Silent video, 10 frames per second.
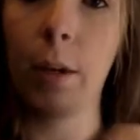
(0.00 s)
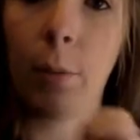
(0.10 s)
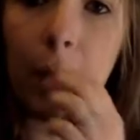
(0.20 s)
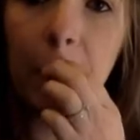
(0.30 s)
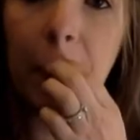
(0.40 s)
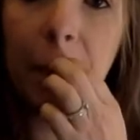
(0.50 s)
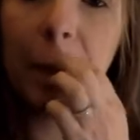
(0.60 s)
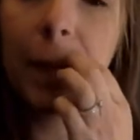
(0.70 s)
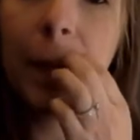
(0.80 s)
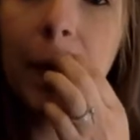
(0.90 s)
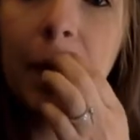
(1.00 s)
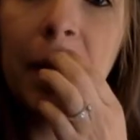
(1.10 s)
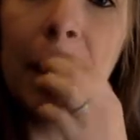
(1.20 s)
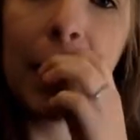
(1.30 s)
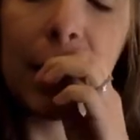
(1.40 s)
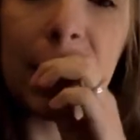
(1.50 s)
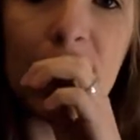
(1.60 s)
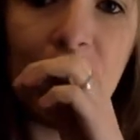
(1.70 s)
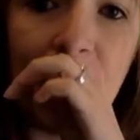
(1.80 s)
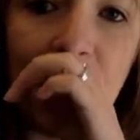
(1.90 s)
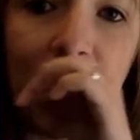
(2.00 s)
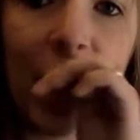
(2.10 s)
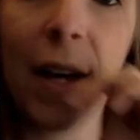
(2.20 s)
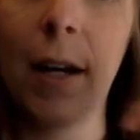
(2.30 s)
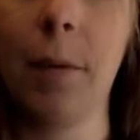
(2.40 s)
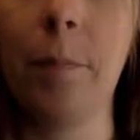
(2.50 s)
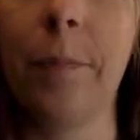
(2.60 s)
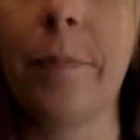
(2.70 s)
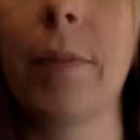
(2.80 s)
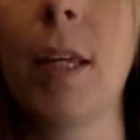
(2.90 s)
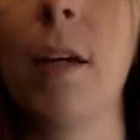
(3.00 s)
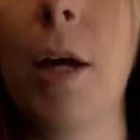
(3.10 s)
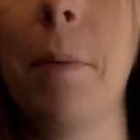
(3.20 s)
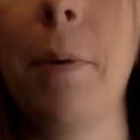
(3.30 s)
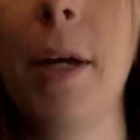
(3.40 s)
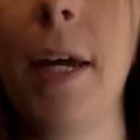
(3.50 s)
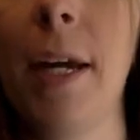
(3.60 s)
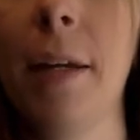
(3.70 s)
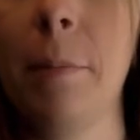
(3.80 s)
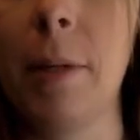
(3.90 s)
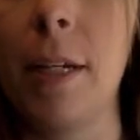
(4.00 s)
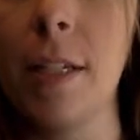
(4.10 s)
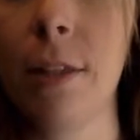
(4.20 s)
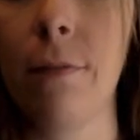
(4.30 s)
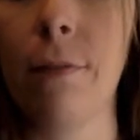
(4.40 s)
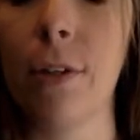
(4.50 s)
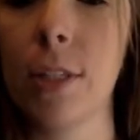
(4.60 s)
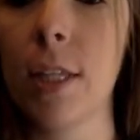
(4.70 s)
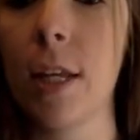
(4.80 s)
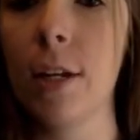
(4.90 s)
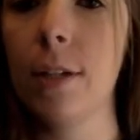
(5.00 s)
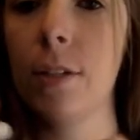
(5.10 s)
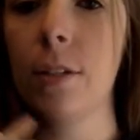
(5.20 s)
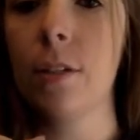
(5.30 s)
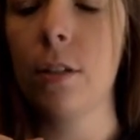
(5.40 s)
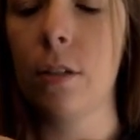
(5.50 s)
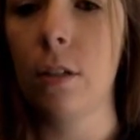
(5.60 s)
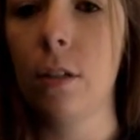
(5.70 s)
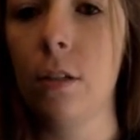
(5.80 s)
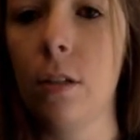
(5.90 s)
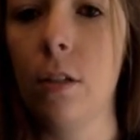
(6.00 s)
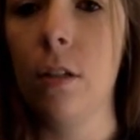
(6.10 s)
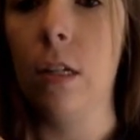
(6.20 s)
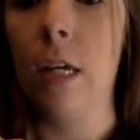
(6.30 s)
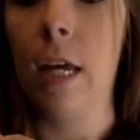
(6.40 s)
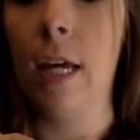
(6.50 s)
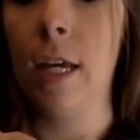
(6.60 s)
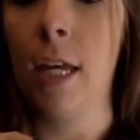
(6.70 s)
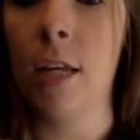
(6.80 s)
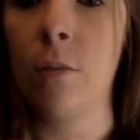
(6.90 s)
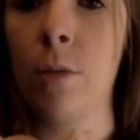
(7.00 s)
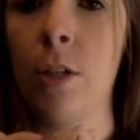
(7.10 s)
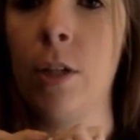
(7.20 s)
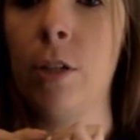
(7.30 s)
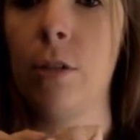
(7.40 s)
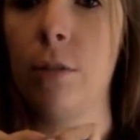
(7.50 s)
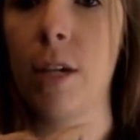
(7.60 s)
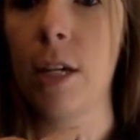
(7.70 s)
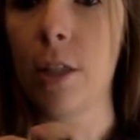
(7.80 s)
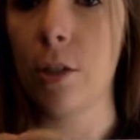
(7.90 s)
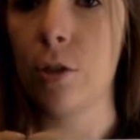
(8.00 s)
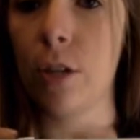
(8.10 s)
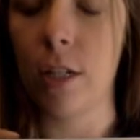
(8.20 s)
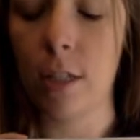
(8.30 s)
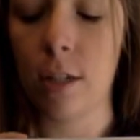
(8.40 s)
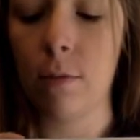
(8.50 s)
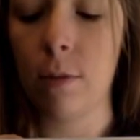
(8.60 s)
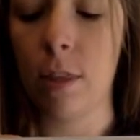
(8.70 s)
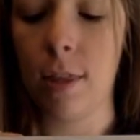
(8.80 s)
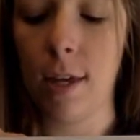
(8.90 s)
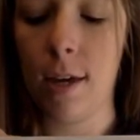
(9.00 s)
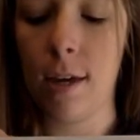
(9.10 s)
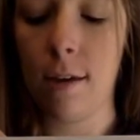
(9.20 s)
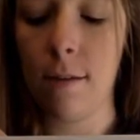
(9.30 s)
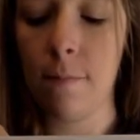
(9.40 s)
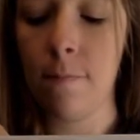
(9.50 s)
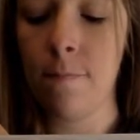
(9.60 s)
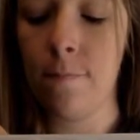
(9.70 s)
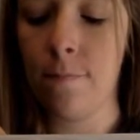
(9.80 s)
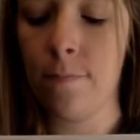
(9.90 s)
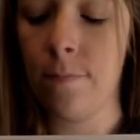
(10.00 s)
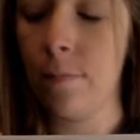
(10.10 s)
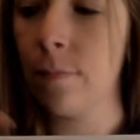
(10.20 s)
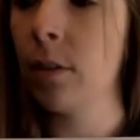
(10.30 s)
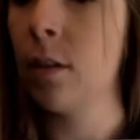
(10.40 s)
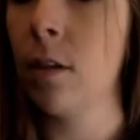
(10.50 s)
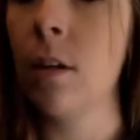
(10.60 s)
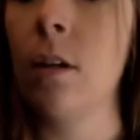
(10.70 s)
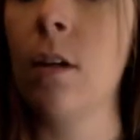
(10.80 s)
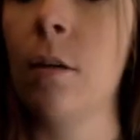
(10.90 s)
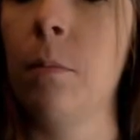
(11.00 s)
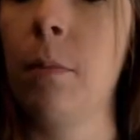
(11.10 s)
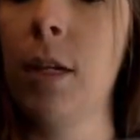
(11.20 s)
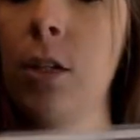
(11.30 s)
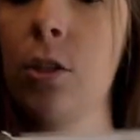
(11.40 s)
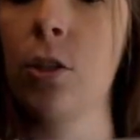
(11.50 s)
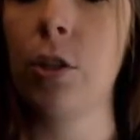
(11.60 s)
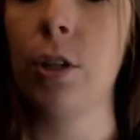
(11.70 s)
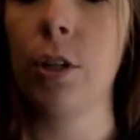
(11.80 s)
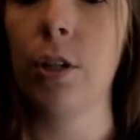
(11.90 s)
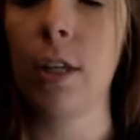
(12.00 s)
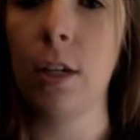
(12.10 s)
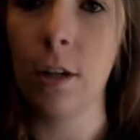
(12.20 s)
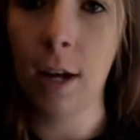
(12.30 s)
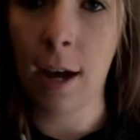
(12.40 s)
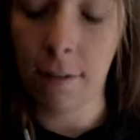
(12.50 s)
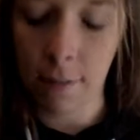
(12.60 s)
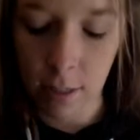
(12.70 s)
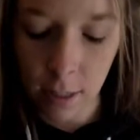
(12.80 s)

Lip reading: whiteboard marker. So I put A and B as the first letters. And when you're doing the tracing with them, make sure that you're having